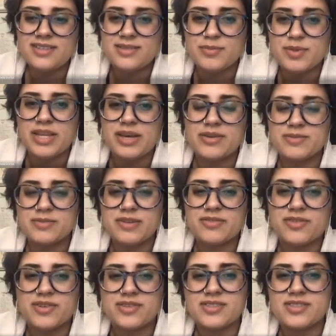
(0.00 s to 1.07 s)
That was my
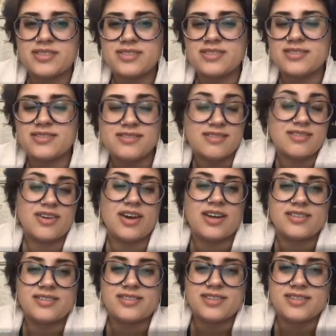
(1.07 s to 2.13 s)
first
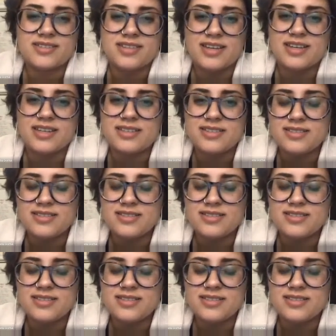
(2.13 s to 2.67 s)
thought because I